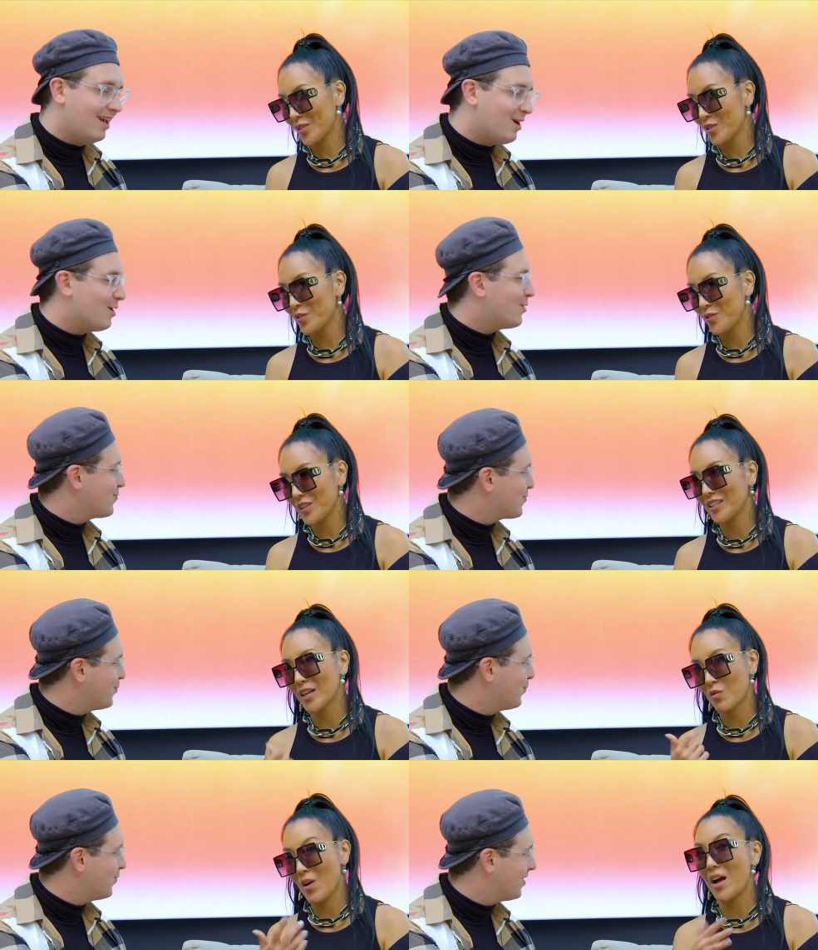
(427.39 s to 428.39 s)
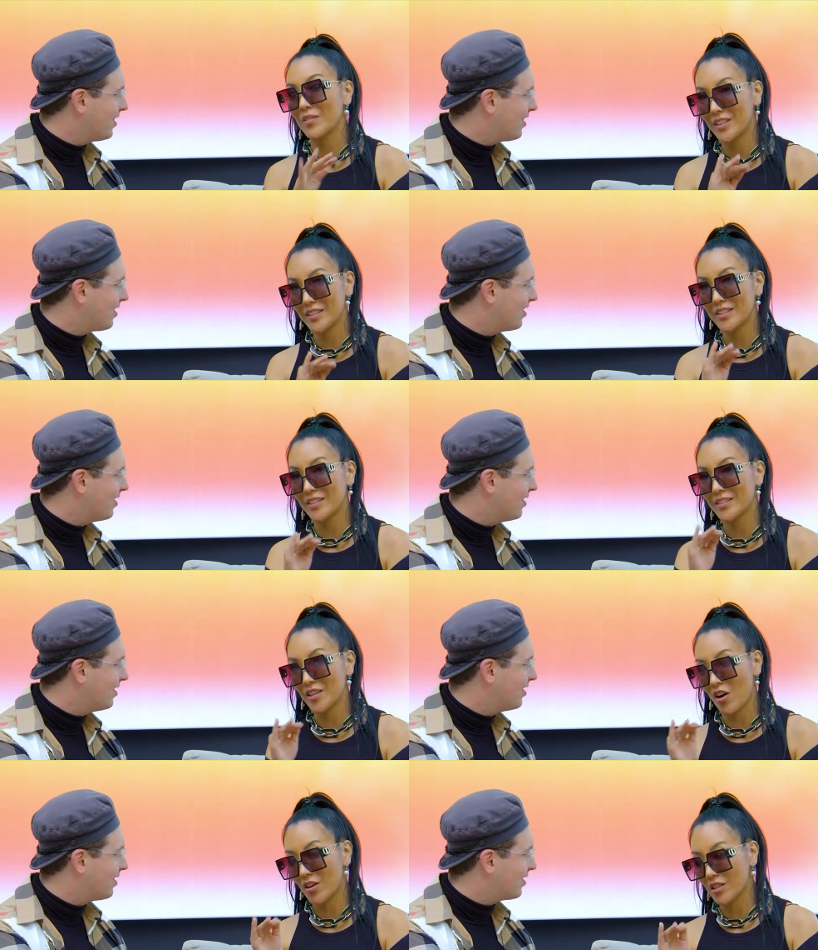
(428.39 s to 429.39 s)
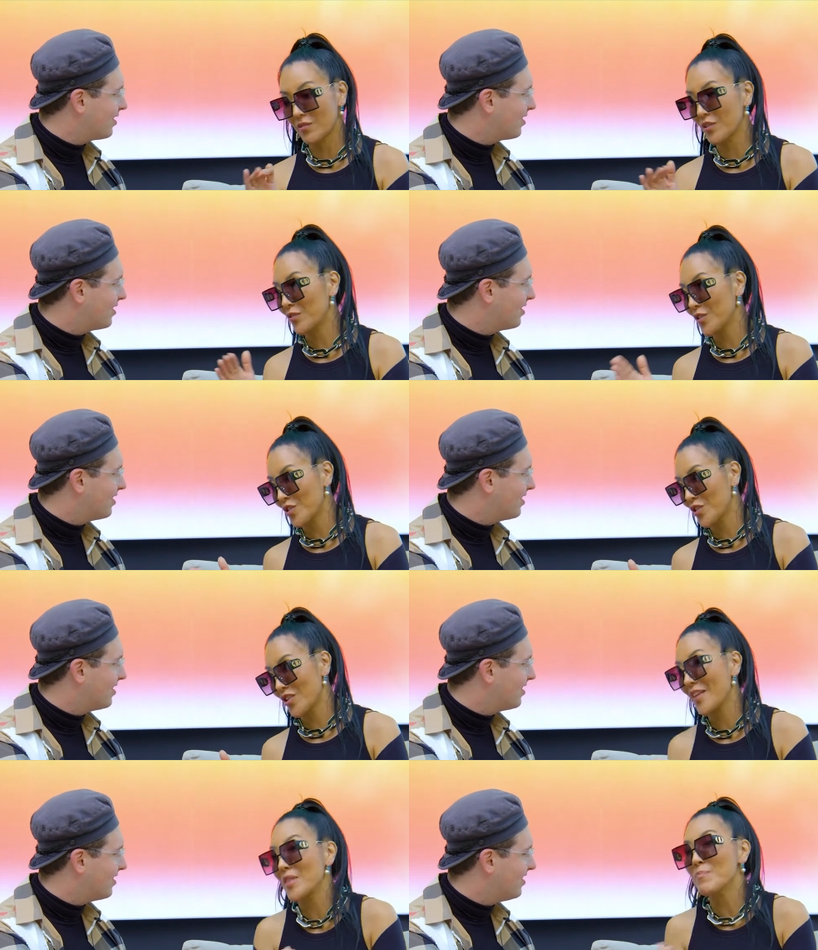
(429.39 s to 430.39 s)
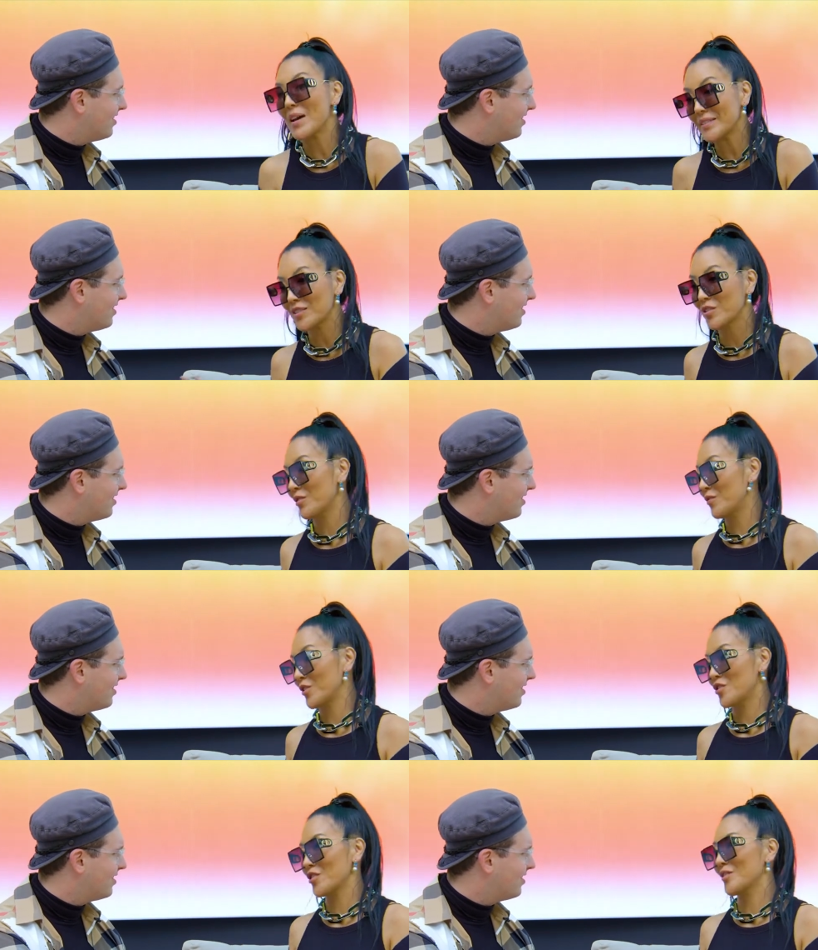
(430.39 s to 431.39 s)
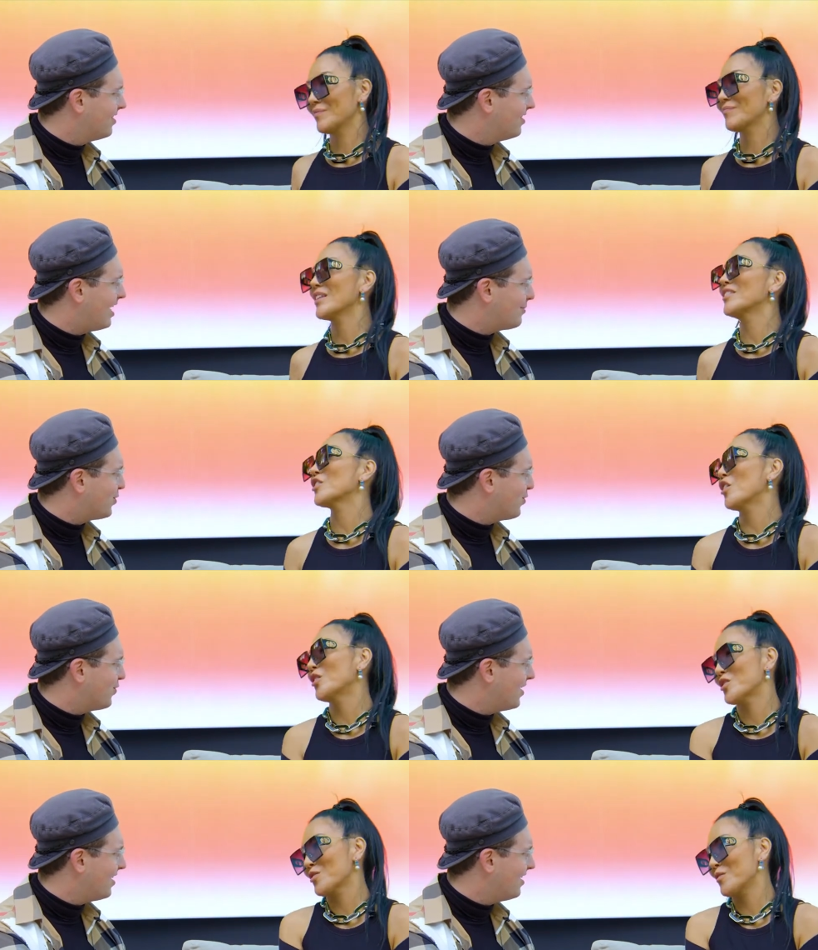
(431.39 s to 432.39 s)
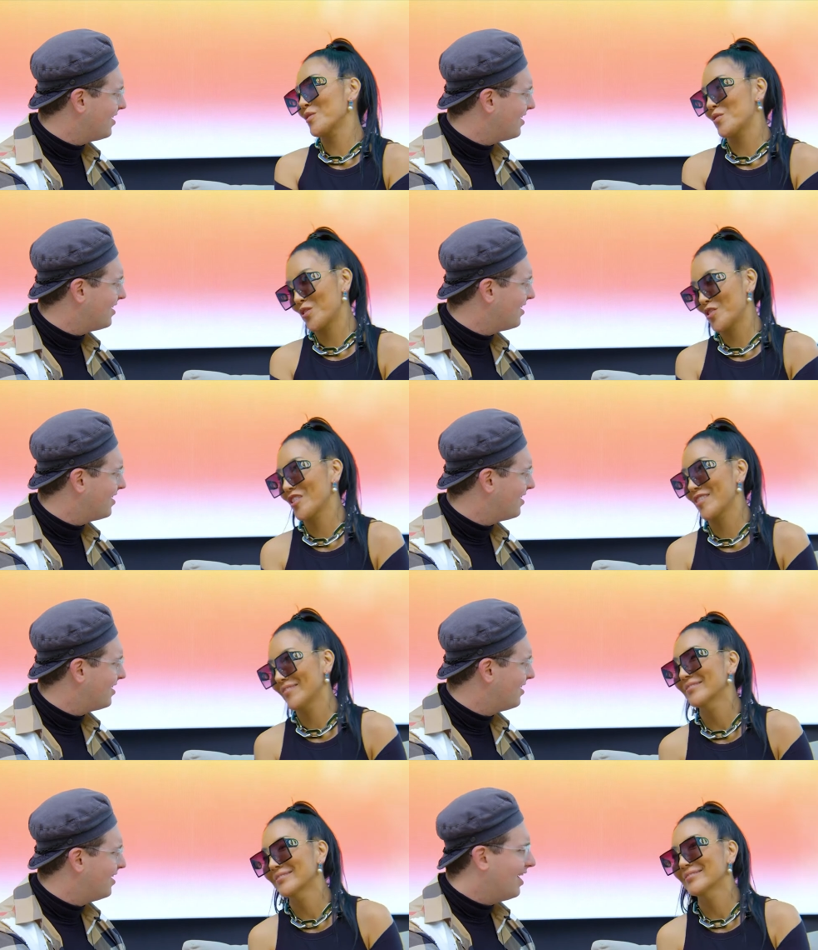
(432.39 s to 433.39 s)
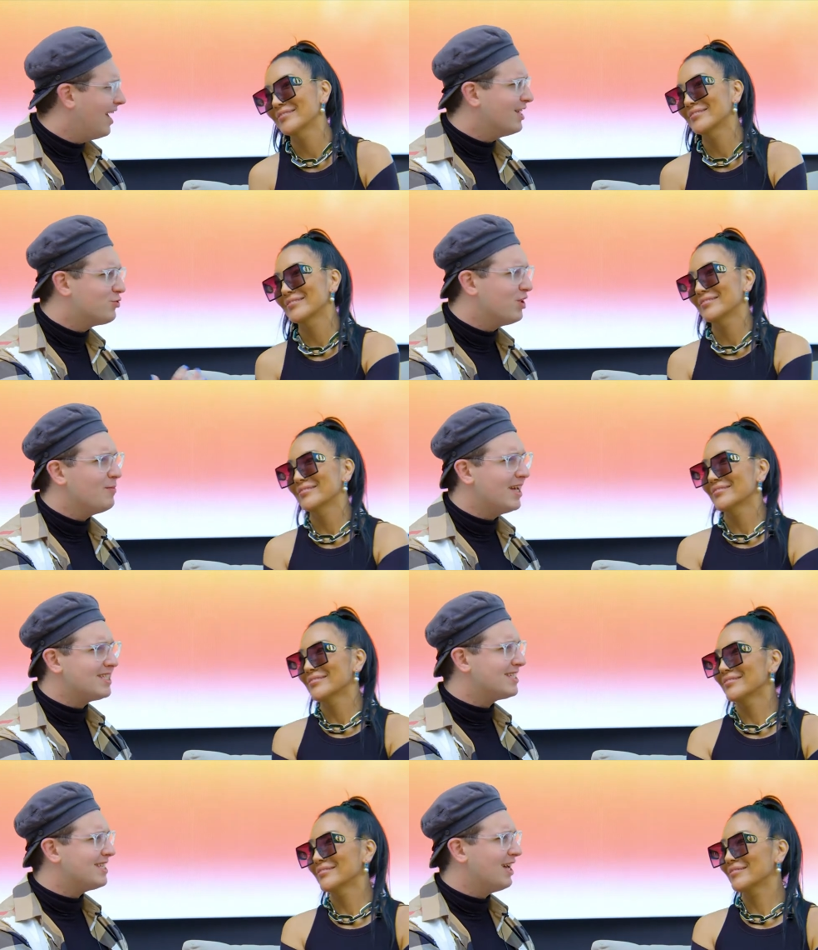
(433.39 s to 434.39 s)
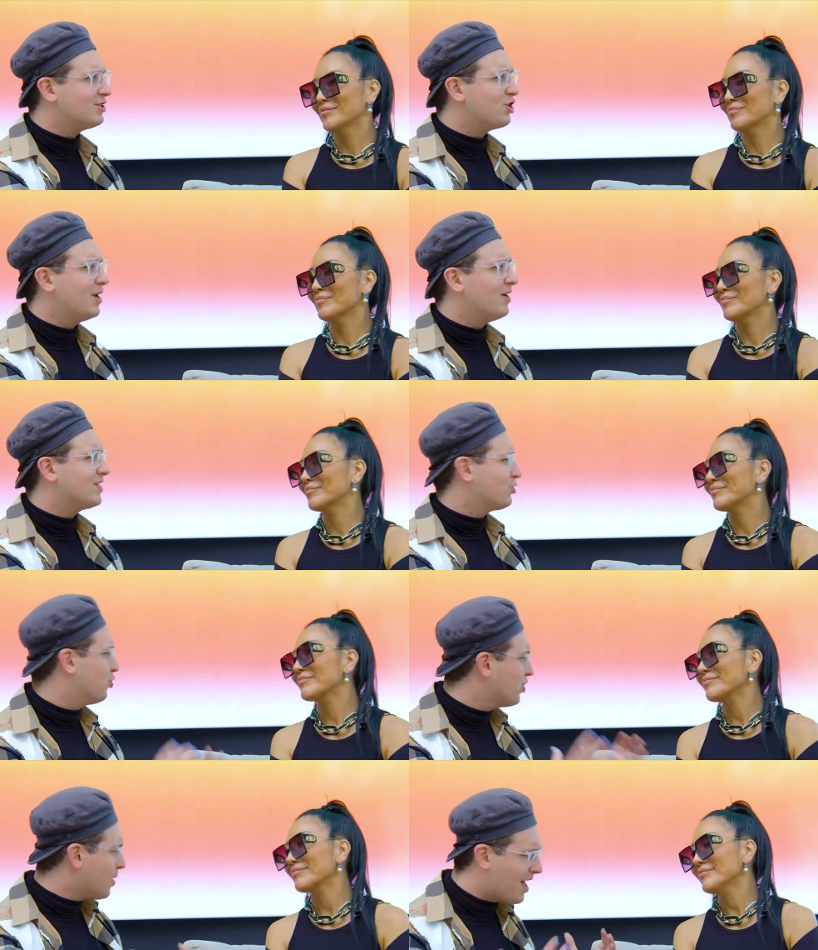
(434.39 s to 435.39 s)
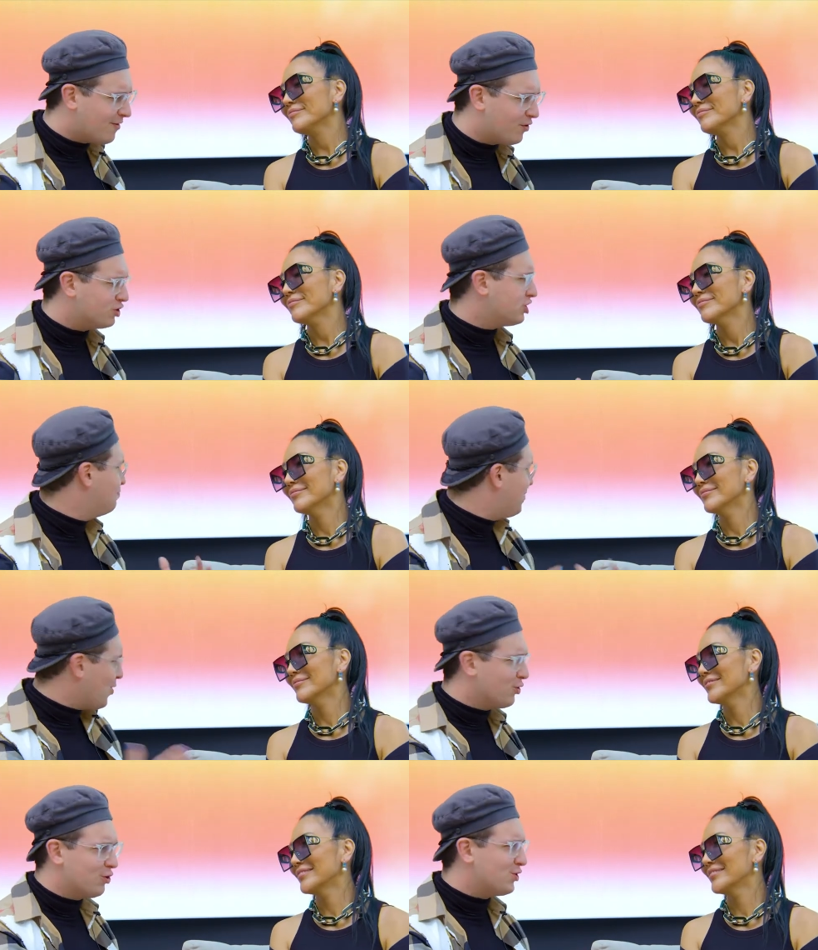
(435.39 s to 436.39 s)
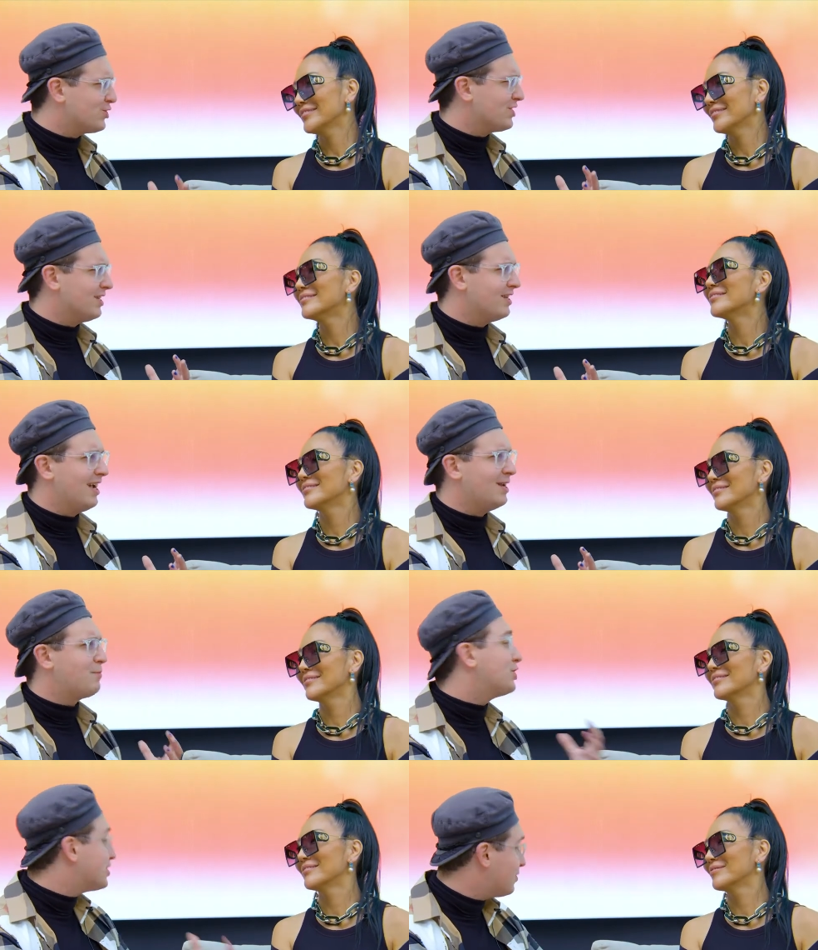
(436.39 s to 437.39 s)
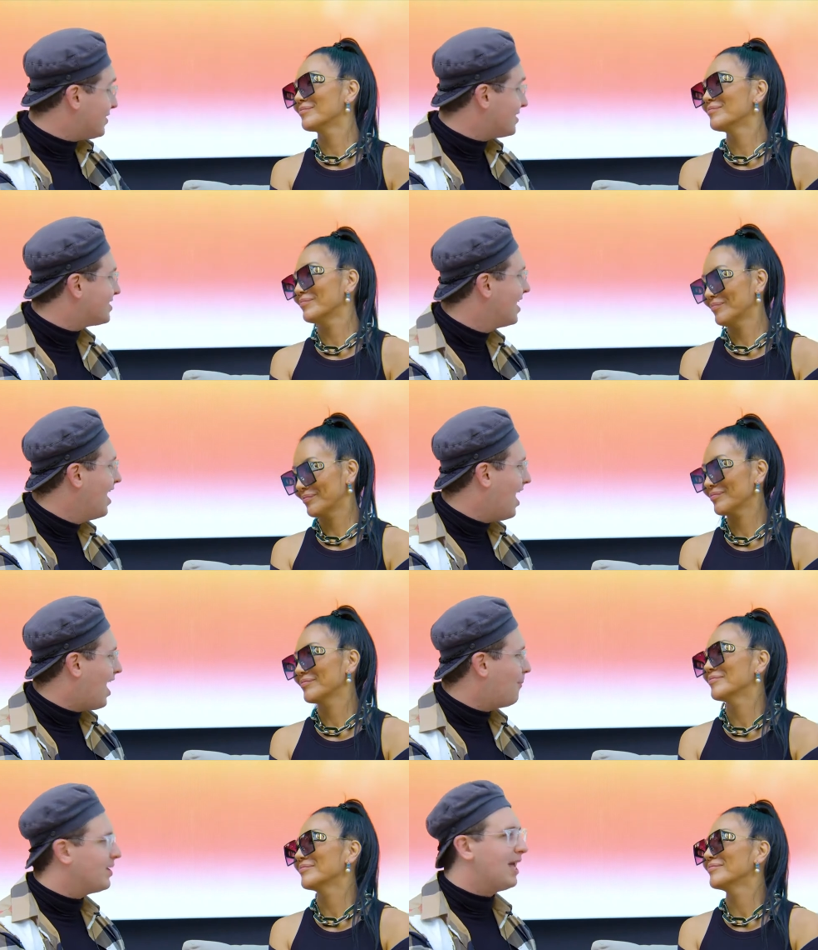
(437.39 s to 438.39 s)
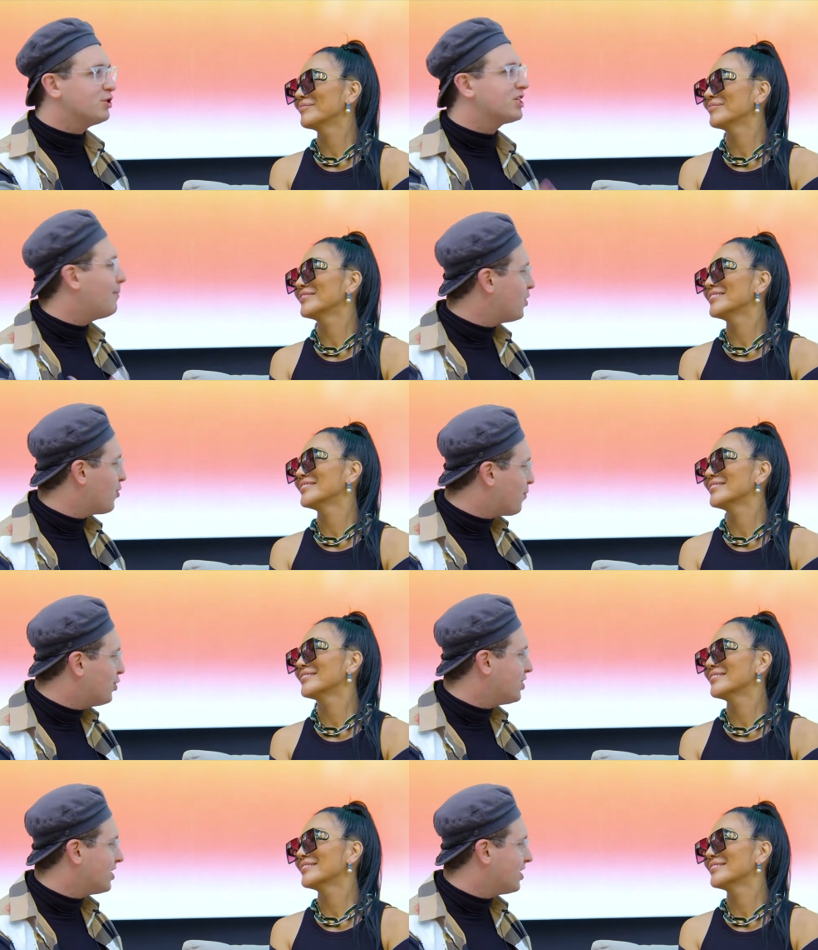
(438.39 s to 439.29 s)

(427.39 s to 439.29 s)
Speaker 1: Yeah. You feel like, wow, this is the art of the future and the message of the future and Absolutely. the culture of the future.
Speaker 2: And it's really amazing seeing so many of us early metaverse builders and, and participants um, being able to come here in person.